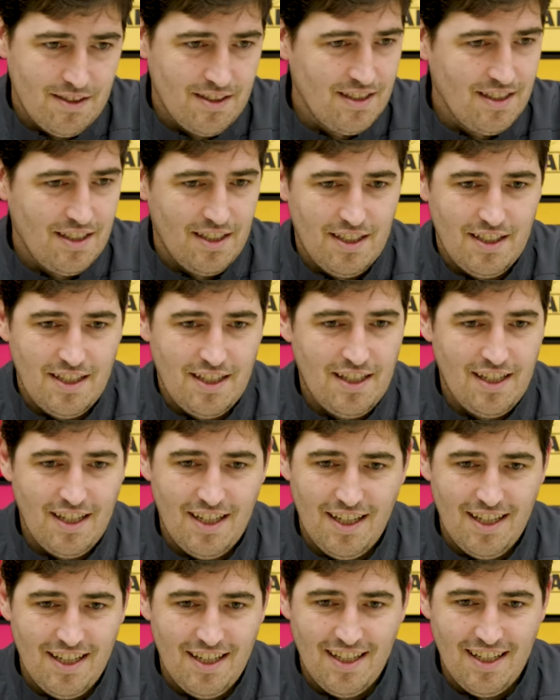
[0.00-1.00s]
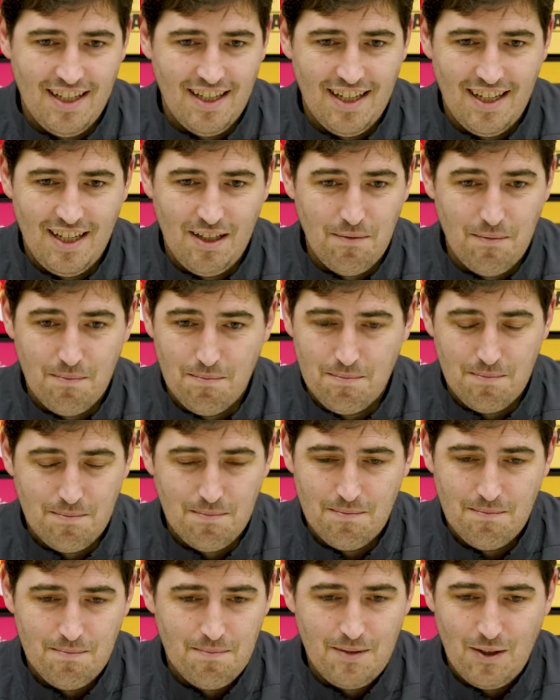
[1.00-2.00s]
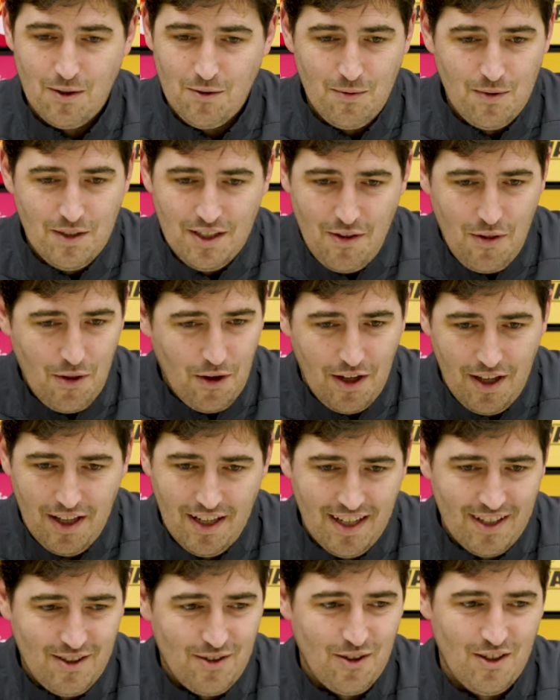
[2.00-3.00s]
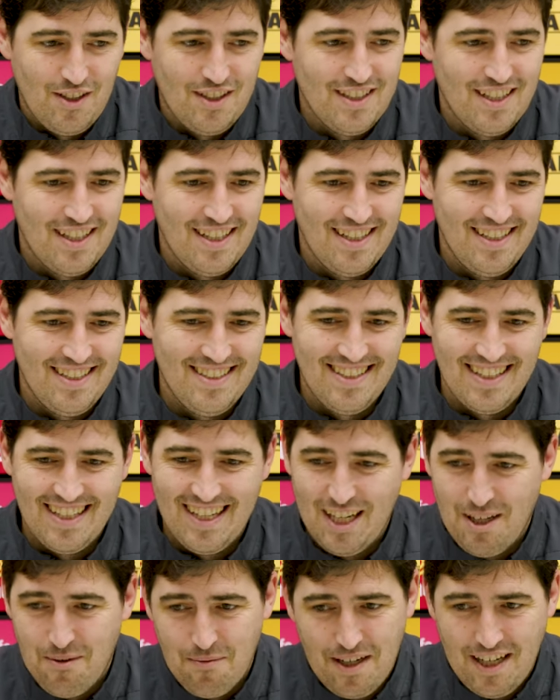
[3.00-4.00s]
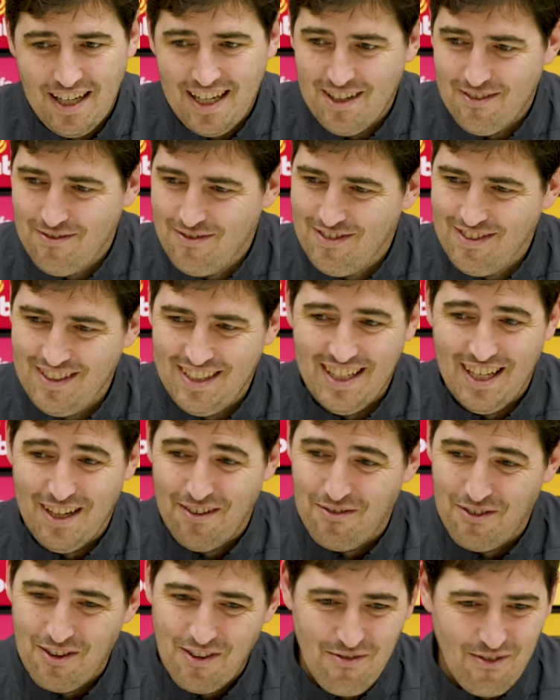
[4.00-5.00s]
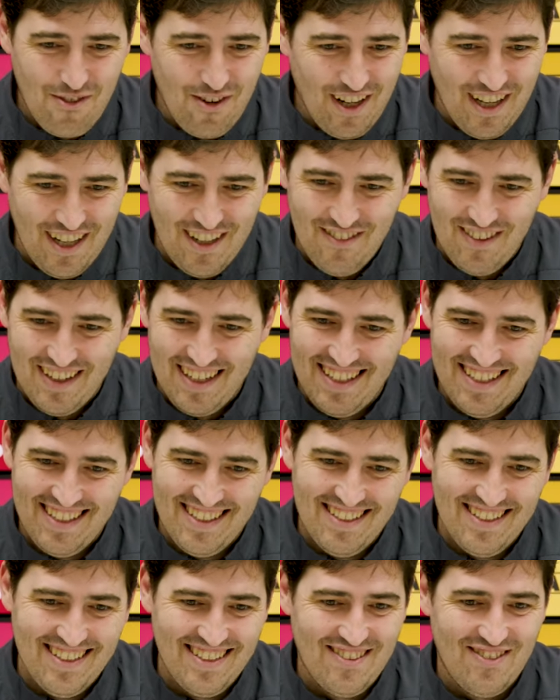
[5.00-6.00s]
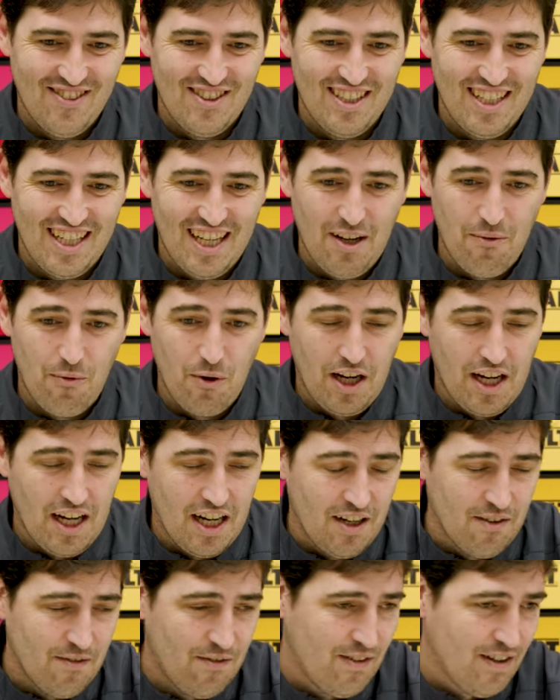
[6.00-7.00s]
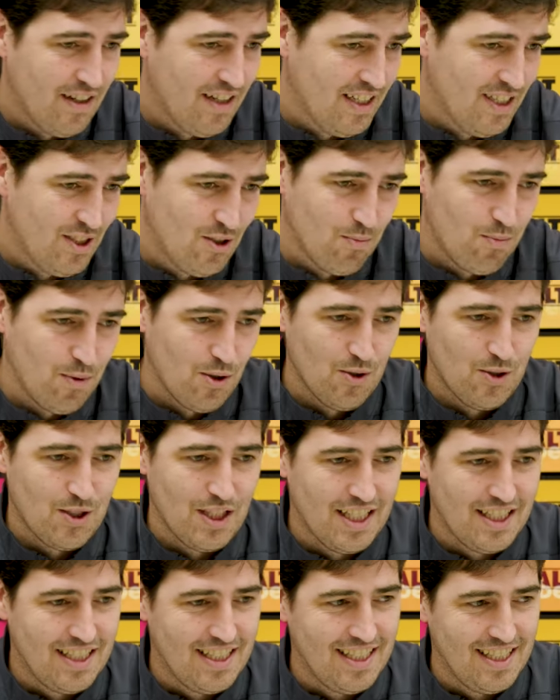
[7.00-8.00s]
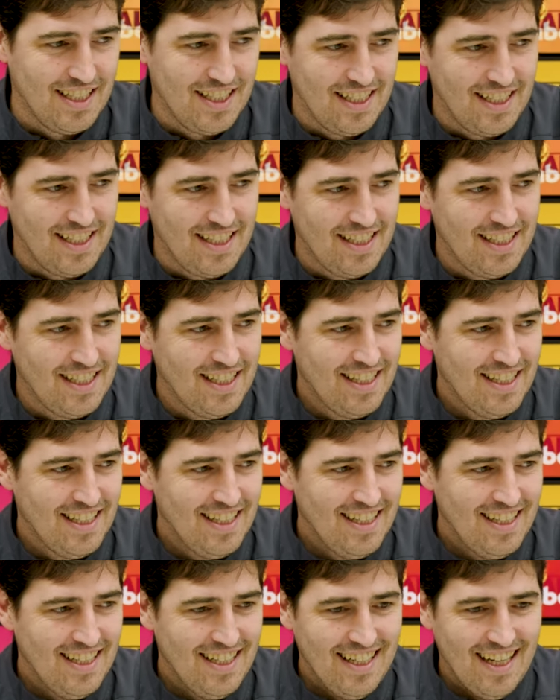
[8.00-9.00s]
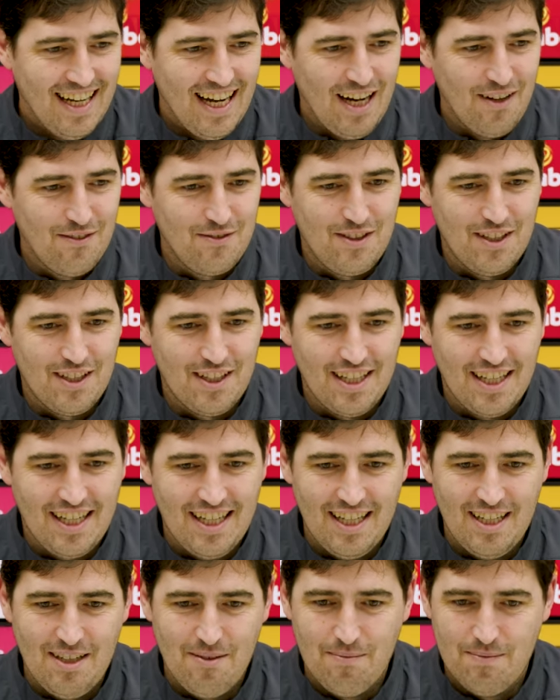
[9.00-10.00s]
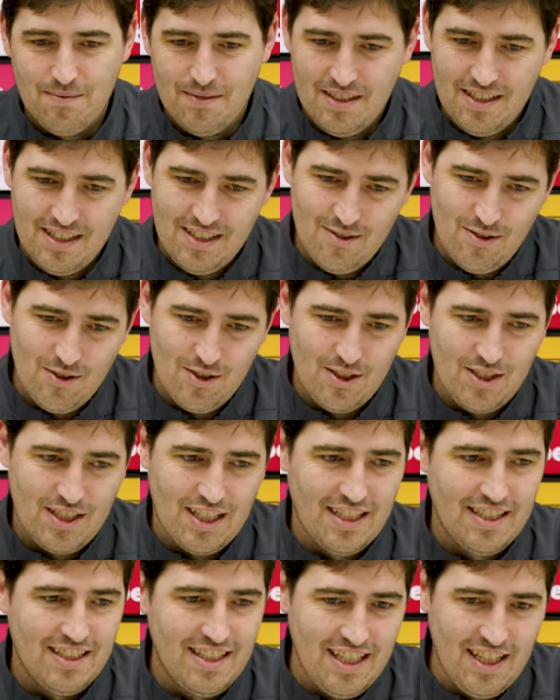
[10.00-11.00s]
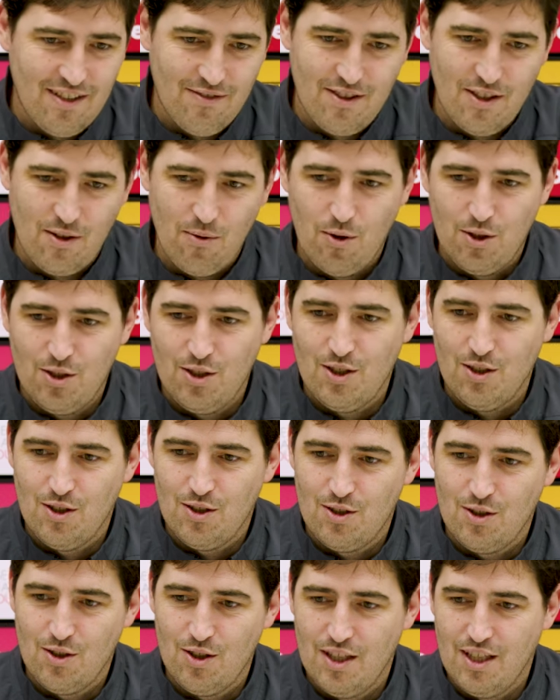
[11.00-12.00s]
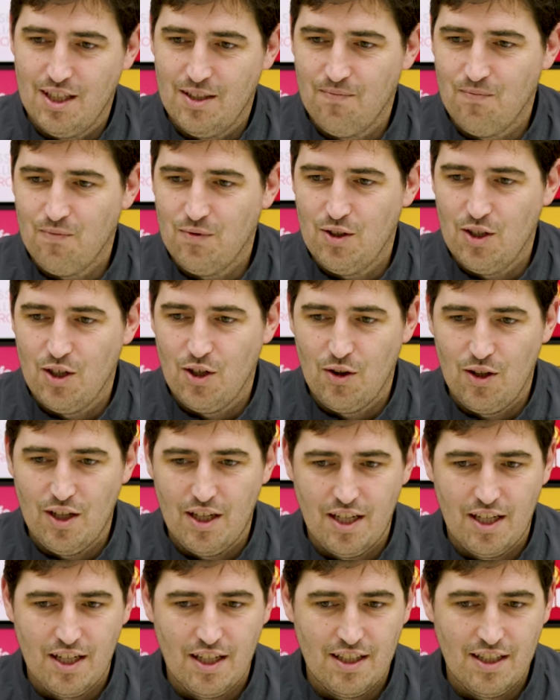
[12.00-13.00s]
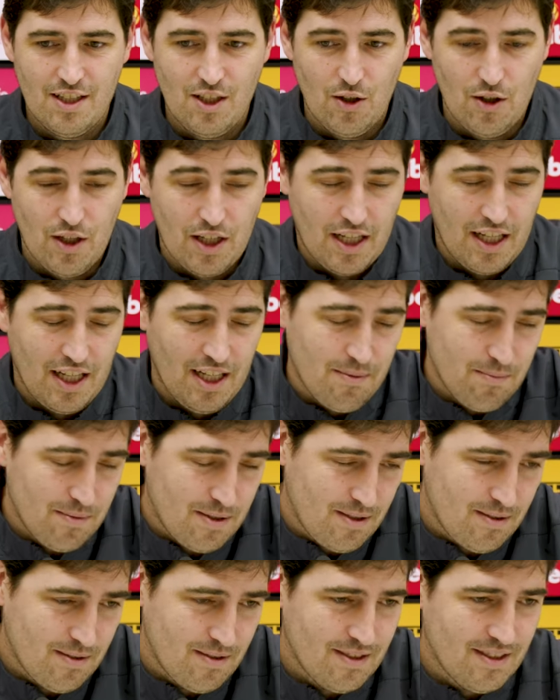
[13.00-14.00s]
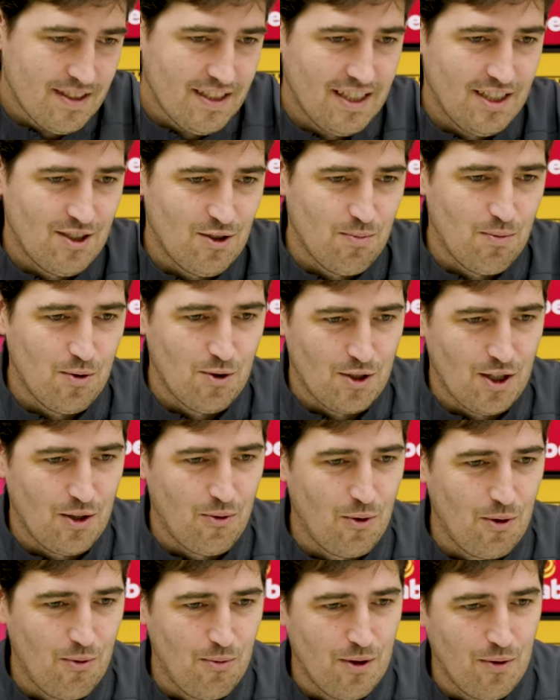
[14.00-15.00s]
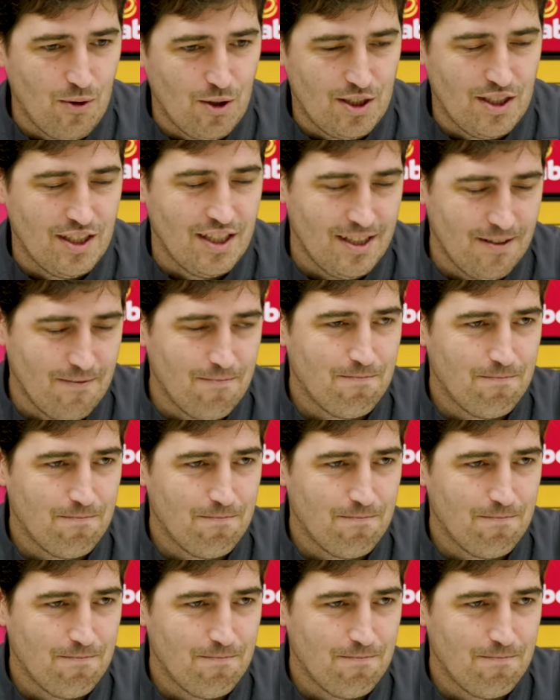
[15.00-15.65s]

Uh, I'm not been thinking at all in the in the game. I have enough with Fulham and uh, what the game we have. I suppose that uh, after the game uh, on Sunday, after watching also the, the other the other games, I suppose I will be watching. Yeah.